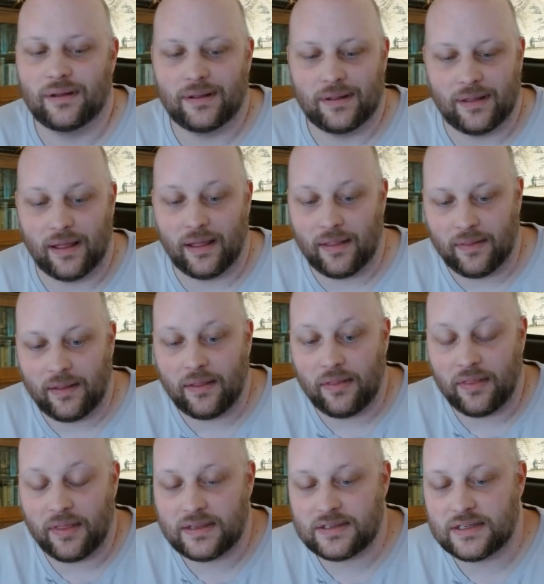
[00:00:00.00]
And
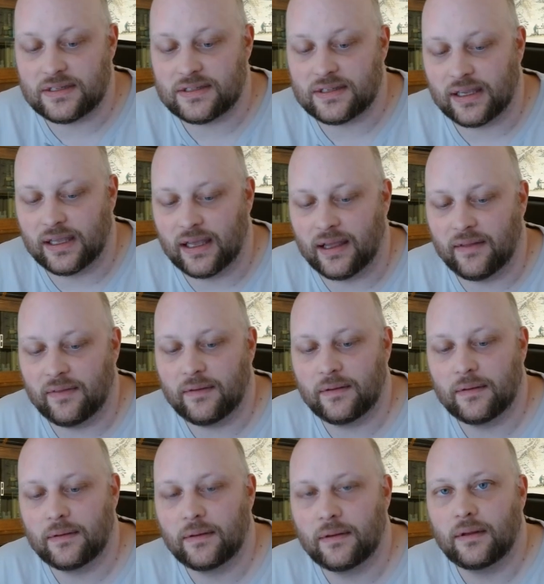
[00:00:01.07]
this is again
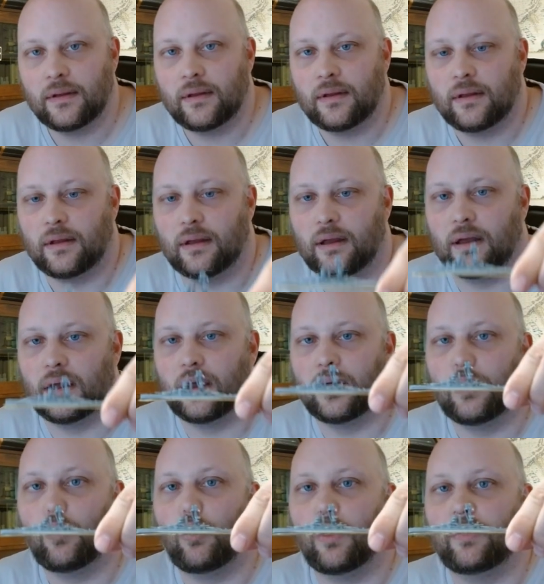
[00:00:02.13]

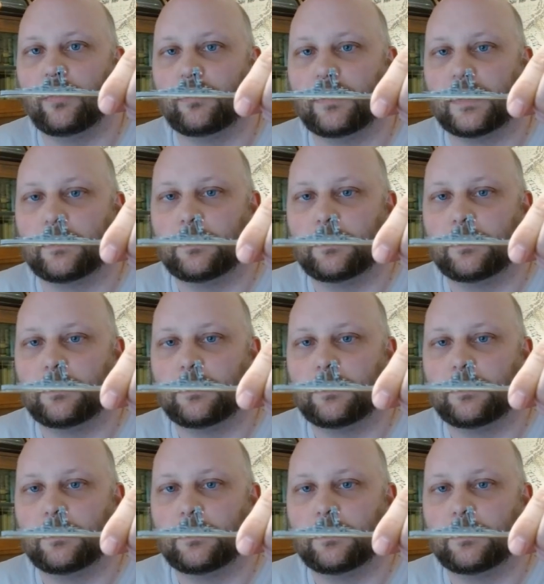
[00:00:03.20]
one of them.